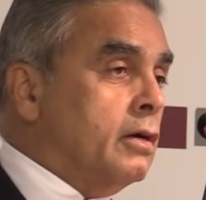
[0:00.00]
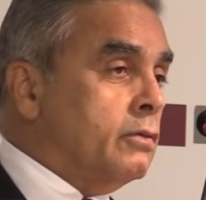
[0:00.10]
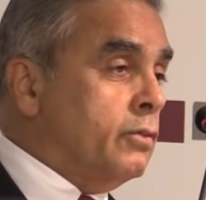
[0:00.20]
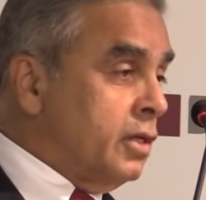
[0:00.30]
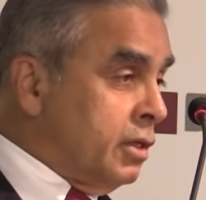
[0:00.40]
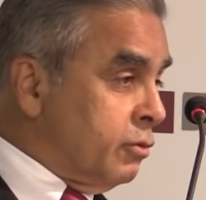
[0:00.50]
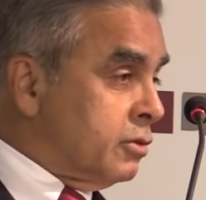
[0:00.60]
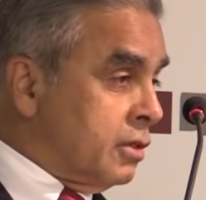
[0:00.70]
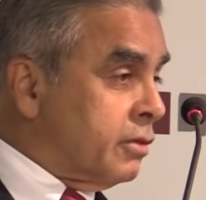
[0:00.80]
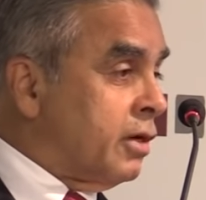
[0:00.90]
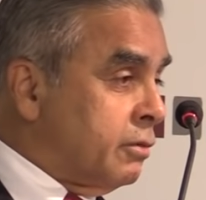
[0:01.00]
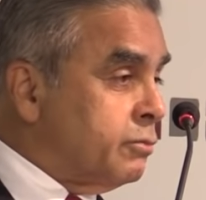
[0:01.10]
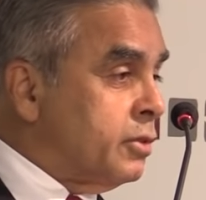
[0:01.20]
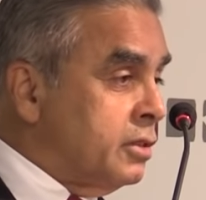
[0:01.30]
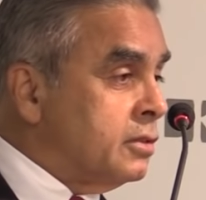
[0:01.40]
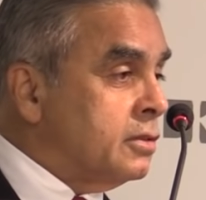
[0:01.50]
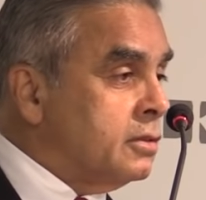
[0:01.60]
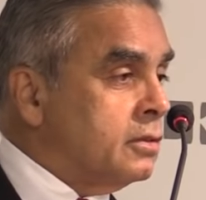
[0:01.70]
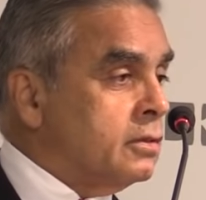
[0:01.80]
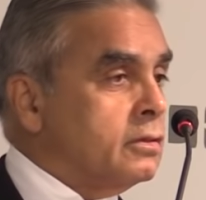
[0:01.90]
when he was the crown prince.
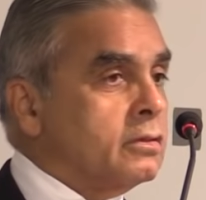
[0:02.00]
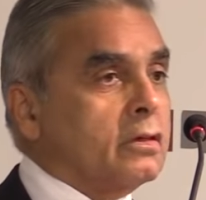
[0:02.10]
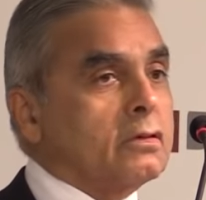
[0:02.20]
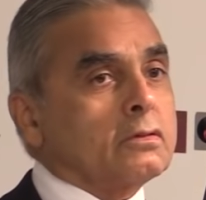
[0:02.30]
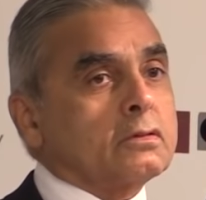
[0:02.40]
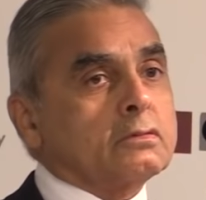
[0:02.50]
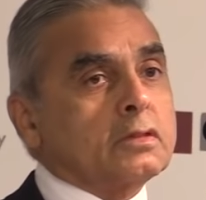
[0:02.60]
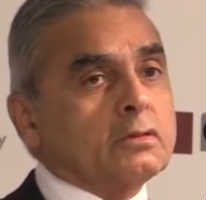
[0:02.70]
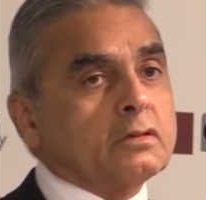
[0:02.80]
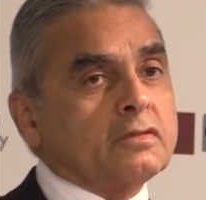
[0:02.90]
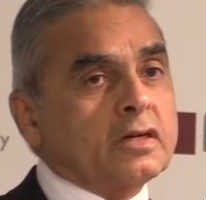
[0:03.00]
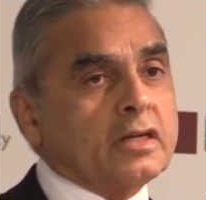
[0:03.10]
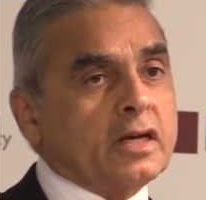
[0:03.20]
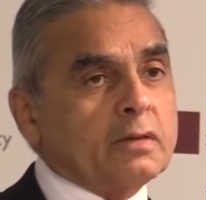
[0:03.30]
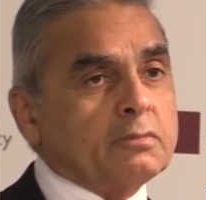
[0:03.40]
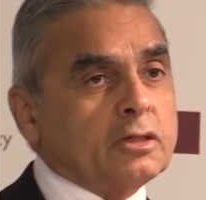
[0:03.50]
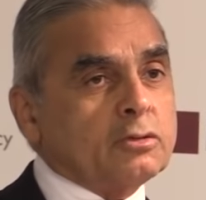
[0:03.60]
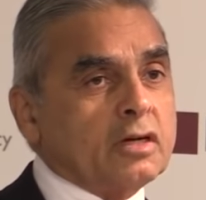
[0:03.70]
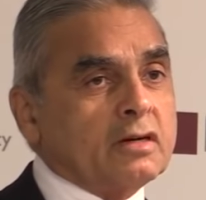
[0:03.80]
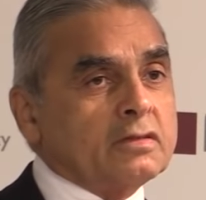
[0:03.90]
So we were very happy to
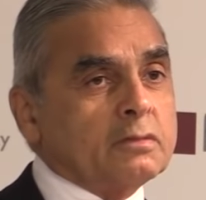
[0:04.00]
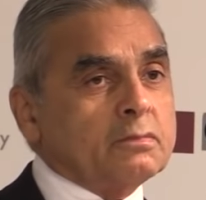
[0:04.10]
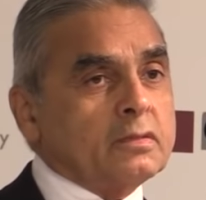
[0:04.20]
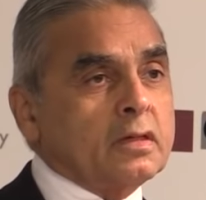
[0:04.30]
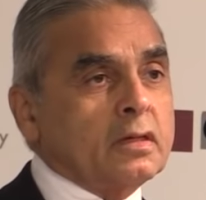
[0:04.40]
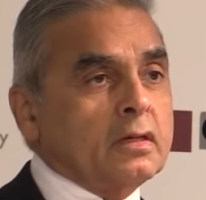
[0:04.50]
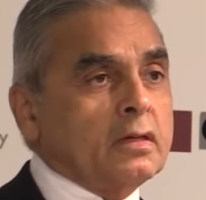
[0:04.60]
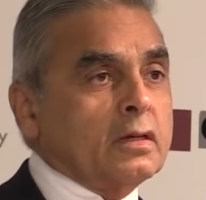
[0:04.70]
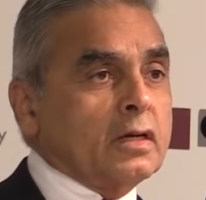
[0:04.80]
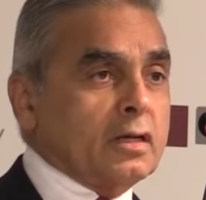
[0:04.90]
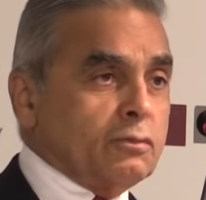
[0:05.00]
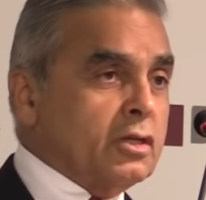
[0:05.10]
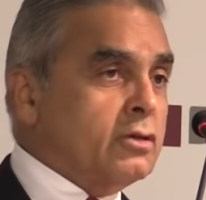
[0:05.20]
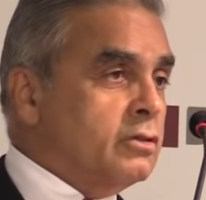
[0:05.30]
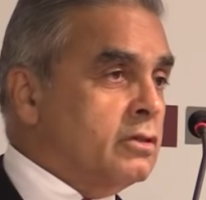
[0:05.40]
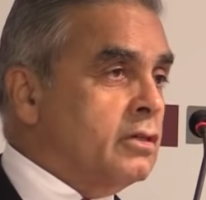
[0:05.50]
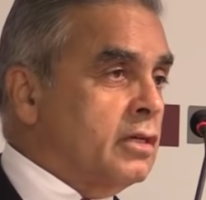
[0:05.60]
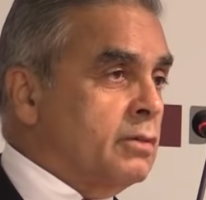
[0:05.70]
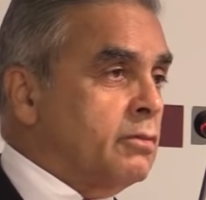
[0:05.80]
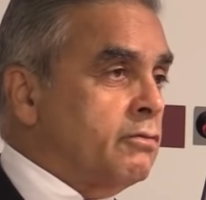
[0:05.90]
have him, and we consider
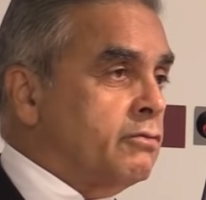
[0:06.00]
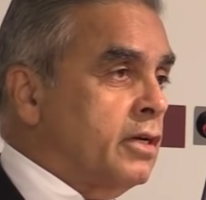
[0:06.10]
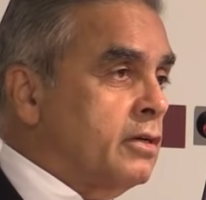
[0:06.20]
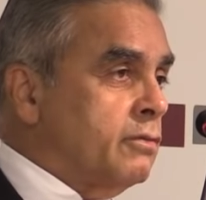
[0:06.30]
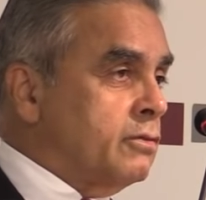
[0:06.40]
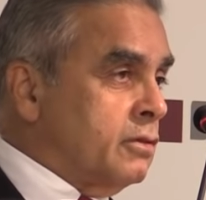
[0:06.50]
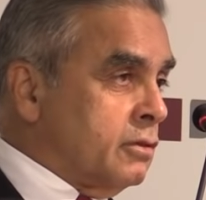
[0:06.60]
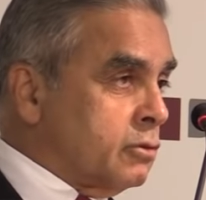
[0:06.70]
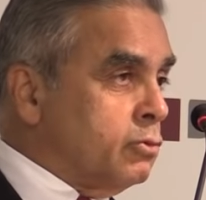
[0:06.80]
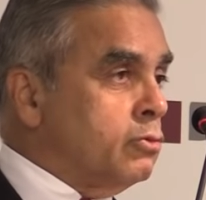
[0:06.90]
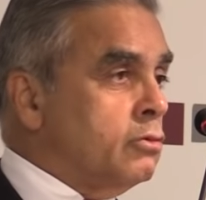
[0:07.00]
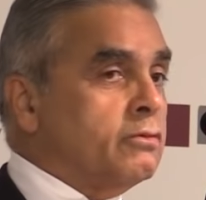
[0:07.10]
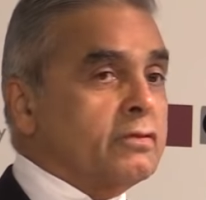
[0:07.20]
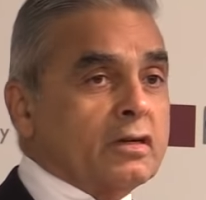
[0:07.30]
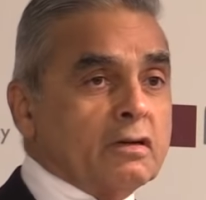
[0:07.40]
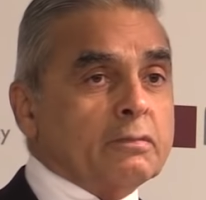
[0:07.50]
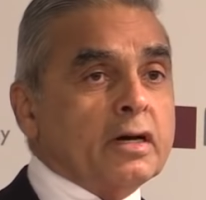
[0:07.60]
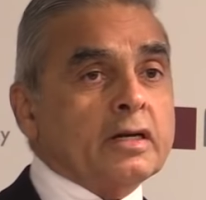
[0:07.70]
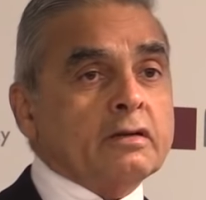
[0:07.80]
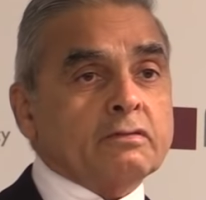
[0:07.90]
him a friend of the school, friend of
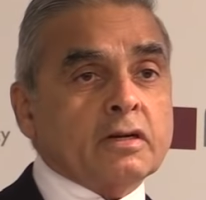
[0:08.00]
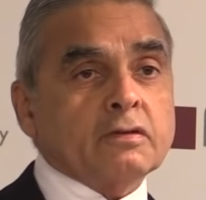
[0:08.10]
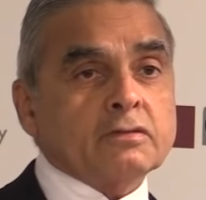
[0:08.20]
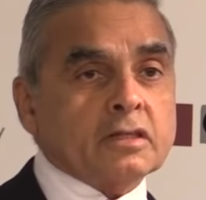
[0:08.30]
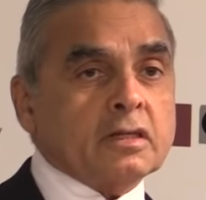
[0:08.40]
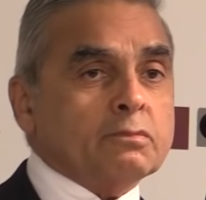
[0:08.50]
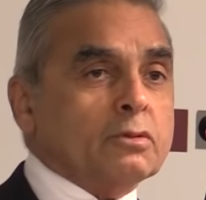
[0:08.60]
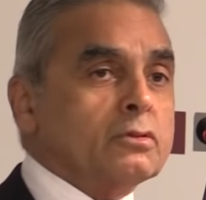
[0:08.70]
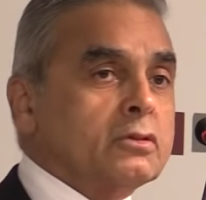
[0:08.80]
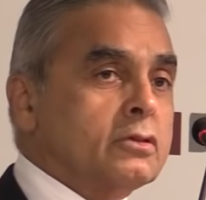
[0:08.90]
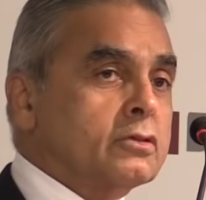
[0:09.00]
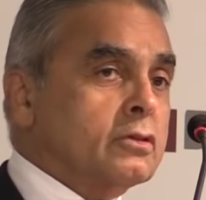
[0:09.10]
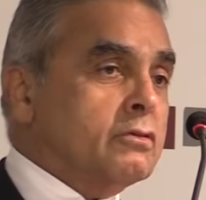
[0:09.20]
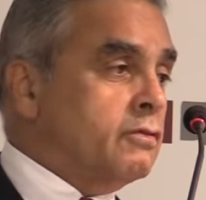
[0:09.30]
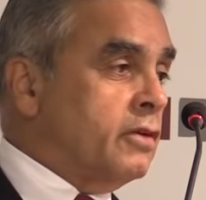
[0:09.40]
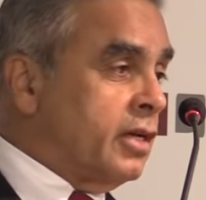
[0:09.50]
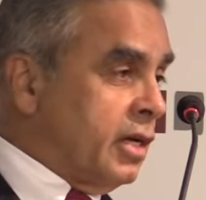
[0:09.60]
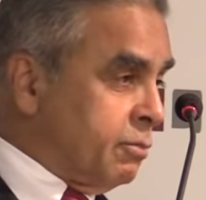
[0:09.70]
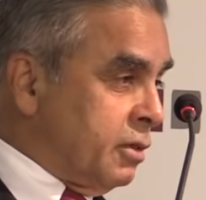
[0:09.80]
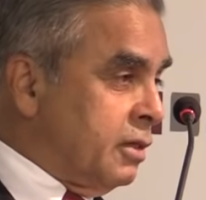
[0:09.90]
mine, friend of Singapore. So we're very
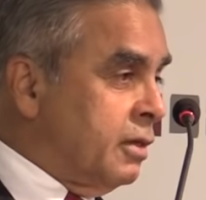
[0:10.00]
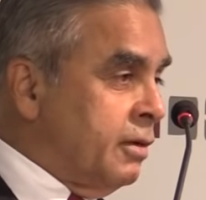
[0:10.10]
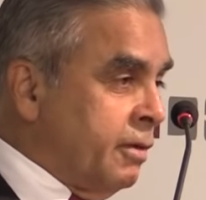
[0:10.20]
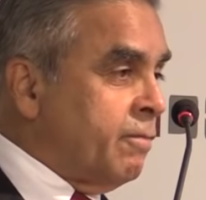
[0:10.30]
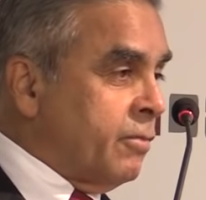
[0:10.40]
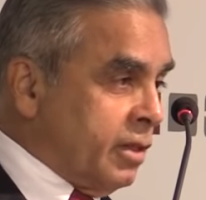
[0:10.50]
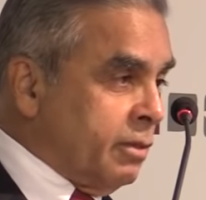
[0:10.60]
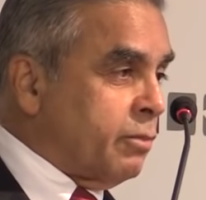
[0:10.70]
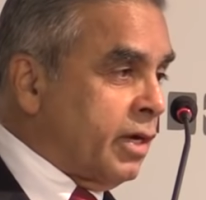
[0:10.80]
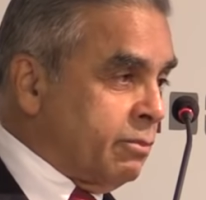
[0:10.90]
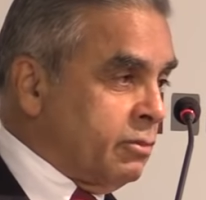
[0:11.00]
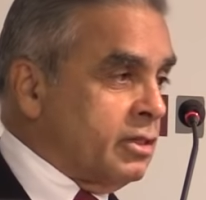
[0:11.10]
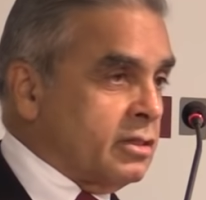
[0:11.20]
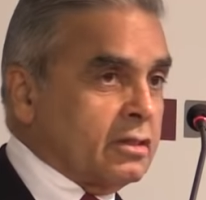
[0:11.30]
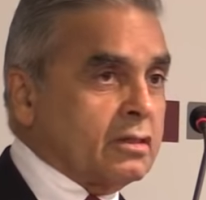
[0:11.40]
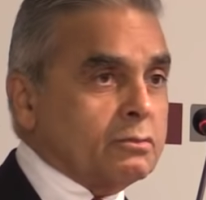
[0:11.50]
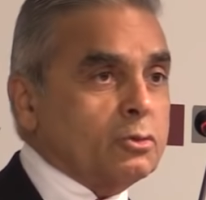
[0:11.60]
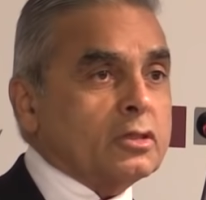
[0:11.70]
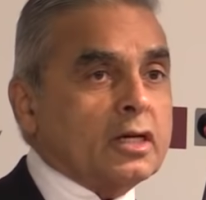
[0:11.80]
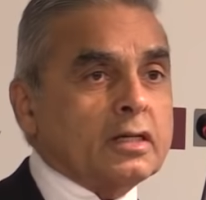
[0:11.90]
happy that the Prime Minister of
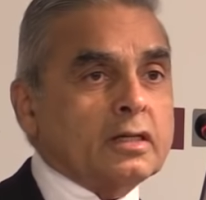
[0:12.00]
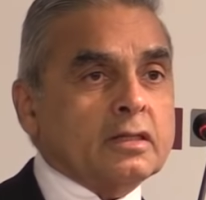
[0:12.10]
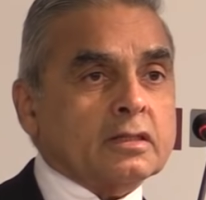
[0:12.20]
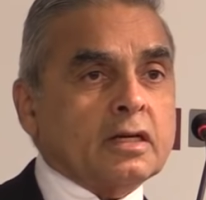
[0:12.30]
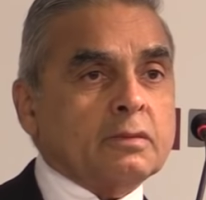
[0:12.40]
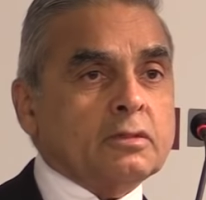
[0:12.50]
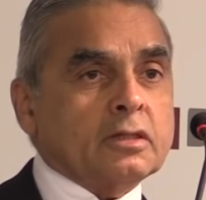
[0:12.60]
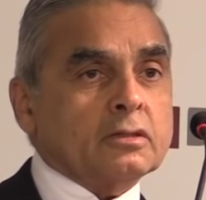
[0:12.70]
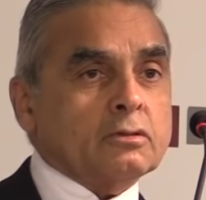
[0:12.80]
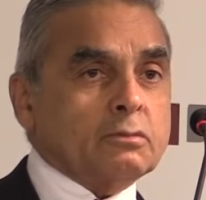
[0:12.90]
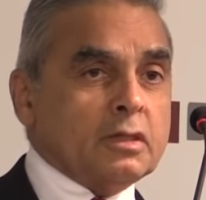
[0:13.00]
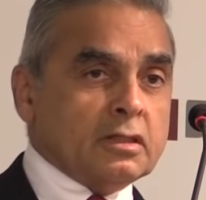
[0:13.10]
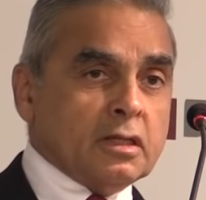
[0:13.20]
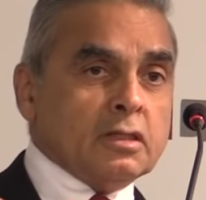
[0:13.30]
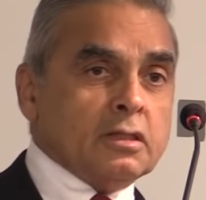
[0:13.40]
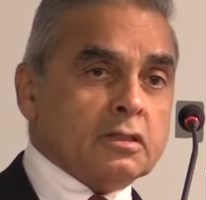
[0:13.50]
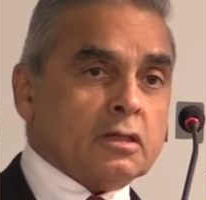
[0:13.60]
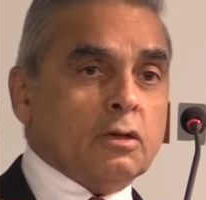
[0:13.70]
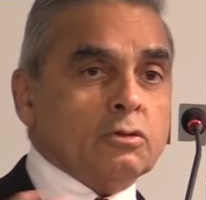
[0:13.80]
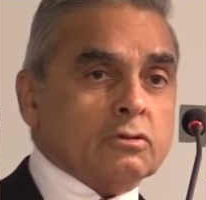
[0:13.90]
Bhutan has come here to maintain this
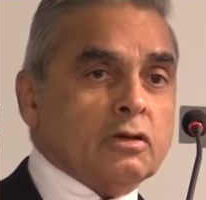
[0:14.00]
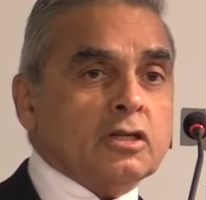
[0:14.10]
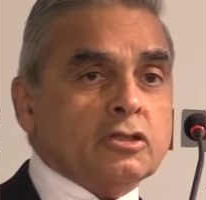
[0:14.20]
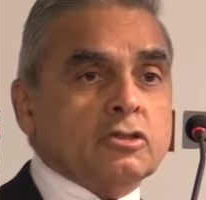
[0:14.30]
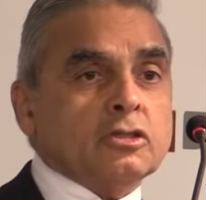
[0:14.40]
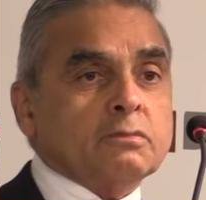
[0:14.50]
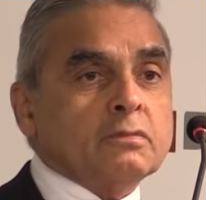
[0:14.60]
close relationship